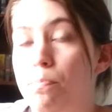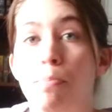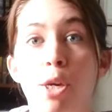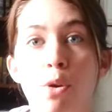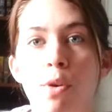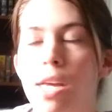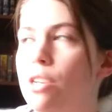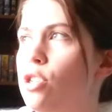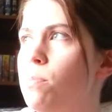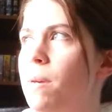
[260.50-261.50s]

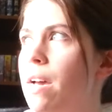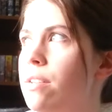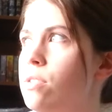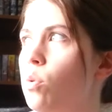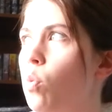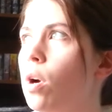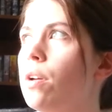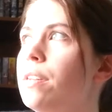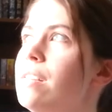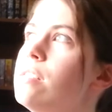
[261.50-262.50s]
beauty, just because the
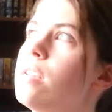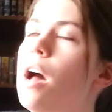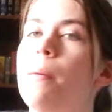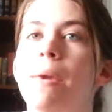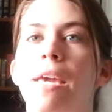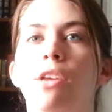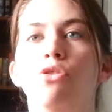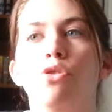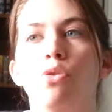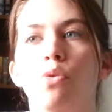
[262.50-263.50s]
world is coming
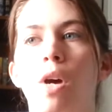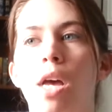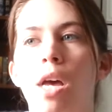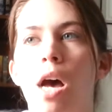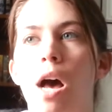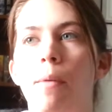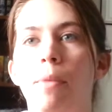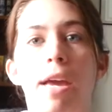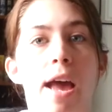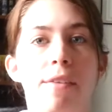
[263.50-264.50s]
into,
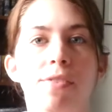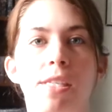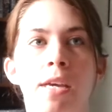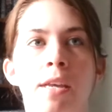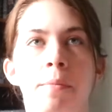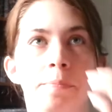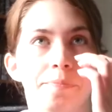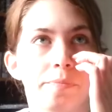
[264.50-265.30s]
like I've seen,